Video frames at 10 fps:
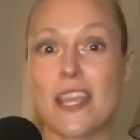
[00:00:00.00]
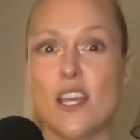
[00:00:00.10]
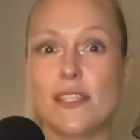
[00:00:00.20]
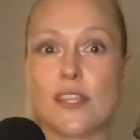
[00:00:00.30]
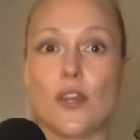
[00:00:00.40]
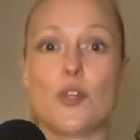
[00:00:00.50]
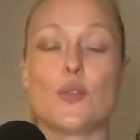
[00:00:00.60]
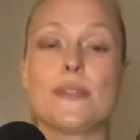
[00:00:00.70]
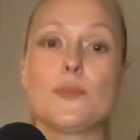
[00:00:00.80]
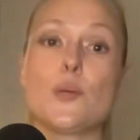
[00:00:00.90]
So
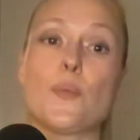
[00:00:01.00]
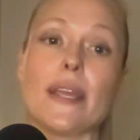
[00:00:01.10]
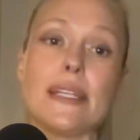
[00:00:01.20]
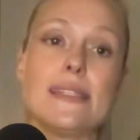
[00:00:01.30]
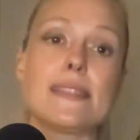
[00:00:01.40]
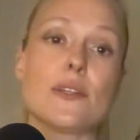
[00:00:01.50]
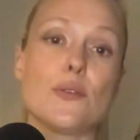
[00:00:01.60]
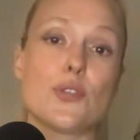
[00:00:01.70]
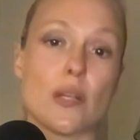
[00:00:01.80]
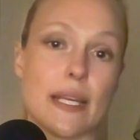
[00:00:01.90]
your brain is still
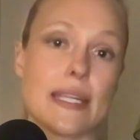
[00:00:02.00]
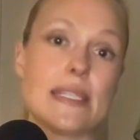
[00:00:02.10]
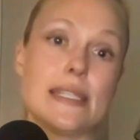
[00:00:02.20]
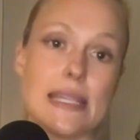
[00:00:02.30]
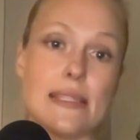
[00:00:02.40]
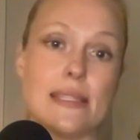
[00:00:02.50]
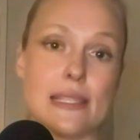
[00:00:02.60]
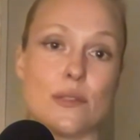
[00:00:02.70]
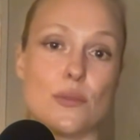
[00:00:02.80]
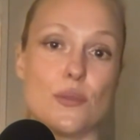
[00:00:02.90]
trying to send
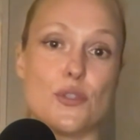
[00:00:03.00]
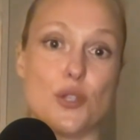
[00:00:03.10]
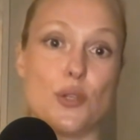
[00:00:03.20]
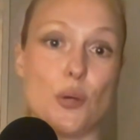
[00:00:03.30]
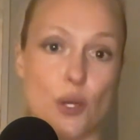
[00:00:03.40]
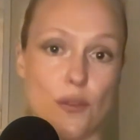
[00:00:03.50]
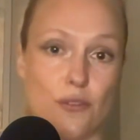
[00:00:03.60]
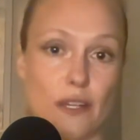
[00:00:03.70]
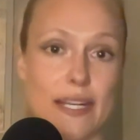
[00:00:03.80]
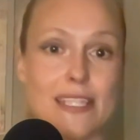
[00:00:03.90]
signals to your
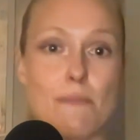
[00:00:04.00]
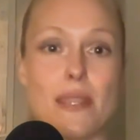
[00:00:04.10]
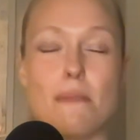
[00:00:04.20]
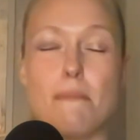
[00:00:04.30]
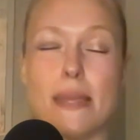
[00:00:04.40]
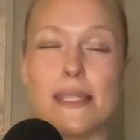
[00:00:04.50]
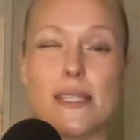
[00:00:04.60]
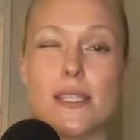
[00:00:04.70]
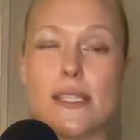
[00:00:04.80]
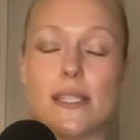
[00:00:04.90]
ovaries, but the
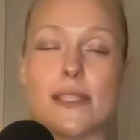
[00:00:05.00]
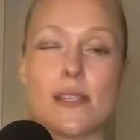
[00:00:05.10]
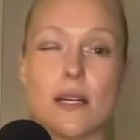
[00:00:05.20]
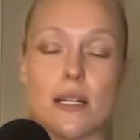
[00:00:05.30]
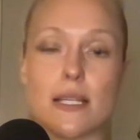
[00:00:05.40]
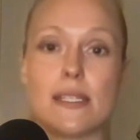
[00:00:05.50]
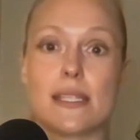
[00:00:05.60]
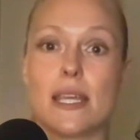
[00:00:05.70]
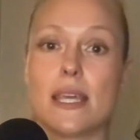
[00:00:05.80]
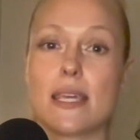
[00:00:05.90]
messages just aren't
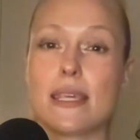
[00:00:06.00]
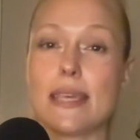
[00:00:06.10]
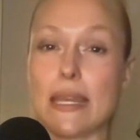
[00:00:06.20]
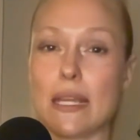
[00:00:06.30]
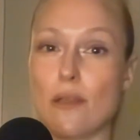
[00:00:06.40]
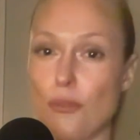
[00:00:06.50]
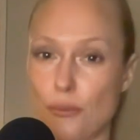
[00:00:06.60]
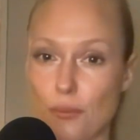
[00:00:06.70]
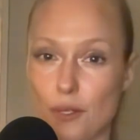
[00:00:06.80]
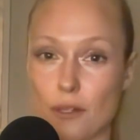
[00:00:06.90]
getting
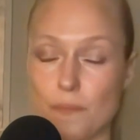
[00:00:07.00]
through.